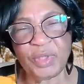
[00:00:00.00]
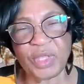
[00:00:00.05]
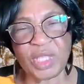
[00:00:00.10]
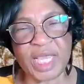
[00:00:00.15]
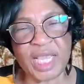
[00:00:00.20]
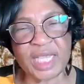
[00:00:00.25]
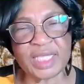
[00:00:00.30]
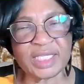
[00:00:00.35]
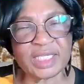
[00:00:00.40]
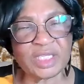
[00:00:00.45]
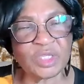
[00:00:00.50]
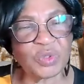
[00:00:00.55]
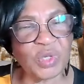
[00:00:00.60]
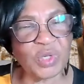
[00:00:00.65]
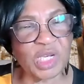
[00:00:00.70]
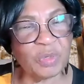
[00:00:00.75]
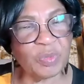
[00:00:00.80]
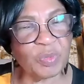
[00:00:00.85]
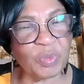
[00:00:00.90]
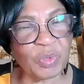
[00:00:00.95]
The
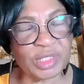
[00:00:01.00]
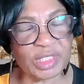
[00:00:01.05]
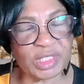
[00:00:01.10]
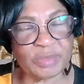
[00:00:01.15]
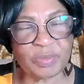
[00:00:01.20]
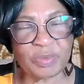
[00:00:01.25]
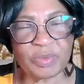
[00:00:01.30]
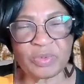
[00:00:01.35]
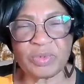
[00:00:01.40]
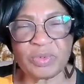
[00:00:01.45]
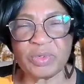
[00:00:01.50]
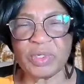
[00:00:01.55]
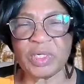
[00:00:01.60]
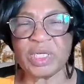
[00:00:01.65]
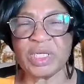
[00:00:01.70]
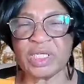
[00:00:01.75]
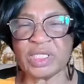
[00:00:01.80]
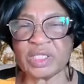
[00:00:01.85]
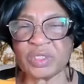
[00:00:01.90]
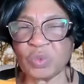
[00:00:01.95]
80-20 principle
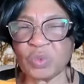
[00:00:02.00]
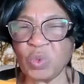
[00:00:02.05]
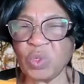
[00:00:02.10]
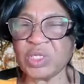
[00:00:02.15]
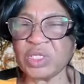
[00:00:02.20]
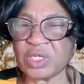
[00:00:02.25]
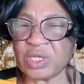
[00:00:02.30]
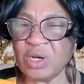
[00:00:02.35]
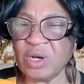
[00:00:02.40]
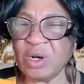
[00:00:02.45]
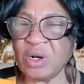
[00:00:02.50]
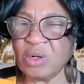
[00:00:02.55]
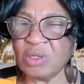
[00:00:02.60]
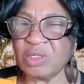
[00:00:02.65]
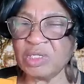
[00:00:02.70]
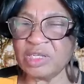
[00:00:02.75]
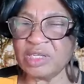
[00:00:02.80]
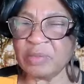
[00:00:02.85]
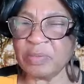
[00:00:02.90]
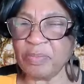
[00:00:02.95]
is what is
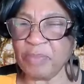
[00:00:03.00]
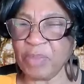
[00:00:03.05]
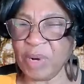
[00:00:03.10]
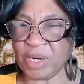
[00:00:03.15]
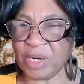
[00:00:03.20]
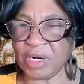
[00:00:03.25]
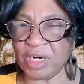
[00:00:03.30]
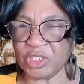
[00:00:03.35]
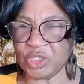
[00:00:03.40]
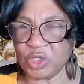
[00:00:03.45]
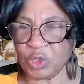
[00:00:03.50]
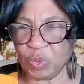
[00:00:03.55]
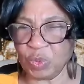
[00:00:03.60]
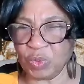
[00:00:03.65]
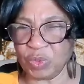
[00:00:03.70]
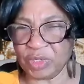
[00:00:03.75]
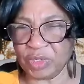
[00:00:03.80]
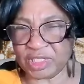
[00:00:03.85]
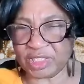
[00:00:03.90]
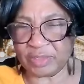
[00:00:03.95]
called the Pareto
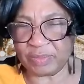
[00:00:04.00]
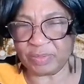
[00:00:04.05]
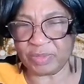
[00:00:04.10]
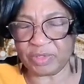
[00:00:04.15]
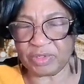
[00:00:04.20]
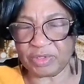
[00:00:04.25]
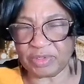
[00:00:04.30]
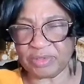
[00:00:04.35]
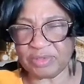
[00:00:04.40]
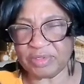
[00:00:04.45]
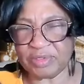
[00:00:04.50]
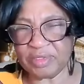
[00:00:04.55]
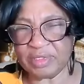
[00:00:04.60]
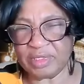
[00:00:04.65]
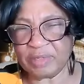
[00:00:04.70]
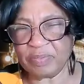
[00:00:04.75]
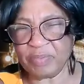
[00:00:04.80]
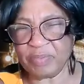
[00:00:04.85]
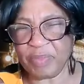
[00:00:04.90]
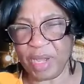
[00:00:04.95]
Principle.
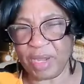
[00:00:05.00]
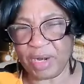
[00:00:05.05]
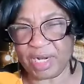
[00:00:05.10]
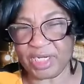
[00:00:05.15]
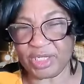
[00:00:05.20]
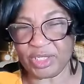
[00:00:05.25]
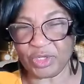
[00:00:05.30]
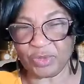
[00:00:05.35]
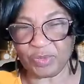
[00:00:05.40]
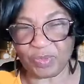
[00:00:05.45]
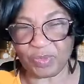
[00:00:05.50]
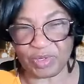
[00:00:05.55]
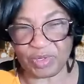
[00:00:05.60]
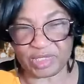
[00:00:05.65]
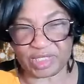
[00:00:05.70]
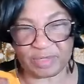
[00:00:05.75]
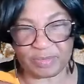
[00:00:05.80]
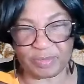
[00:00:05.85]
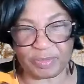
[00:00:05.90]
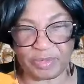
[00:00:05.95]
The Pareto
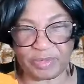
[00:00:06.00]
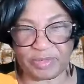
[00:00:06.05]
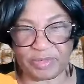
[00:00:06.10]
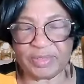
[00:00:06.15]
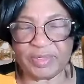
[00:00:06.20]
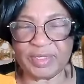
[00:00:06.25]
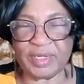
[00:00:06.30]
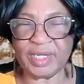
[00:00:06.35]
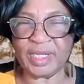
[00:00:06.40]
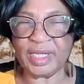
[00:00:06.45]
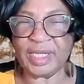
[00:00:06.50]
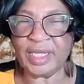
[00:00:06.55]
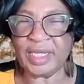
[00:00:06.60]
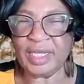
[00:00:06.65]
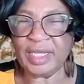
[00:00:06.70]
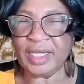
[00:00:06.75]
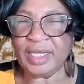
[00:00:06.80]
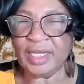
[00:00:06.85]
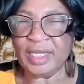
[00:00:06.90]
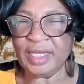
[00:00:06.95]
Principle.
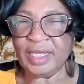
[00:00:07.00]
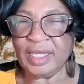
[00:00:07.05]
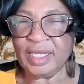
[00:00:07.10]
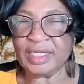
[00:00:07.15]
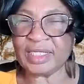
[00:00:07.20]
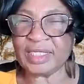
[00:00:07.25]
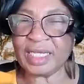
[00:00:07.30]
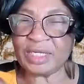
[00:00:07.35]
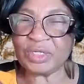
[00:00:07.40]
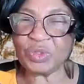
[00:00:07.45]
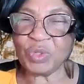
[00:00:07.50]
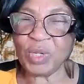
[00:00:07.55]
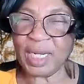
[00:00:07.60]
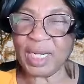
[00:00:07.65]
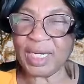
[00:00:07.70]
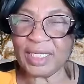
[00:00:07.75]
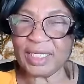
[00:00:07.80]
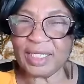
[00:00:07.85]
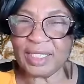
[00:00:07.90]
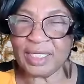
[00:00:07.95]
It's
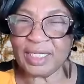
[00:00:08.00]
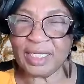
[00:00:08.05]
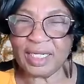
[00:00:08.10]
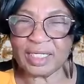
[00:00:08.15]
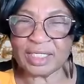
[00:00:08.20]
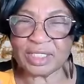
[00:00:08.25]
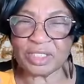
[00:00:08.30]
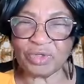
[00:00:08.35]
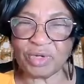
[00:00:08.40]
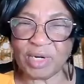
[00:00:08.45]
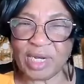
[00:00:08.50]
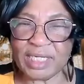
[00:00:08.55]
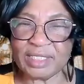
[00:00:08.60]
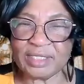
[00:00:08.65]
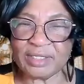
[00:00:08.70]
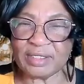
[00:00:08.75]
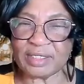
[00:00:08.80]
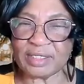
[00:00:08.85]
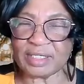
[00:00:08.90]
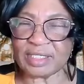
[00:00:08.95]
actually trying
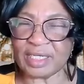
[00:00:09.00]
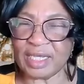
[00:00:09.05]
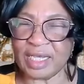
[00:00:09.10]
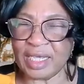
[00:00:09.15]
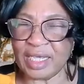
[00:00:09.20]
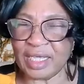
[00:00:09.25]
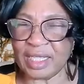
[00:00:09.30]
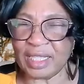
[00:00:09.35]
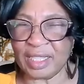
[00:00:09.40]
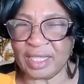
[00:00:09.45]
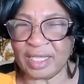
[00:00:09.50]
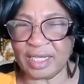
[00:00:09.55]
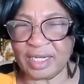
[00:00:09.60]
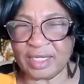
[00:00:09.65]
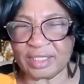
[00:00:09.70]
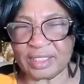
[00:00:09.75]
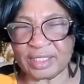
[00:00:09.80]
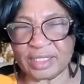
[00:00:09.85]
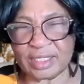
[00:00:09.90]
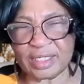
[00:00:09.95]
to say
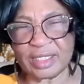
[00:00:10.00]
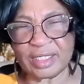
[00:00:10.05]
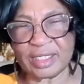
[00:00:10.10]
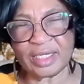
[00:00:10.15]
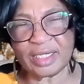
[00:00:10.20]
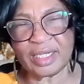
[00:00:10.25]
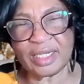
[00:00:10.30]
that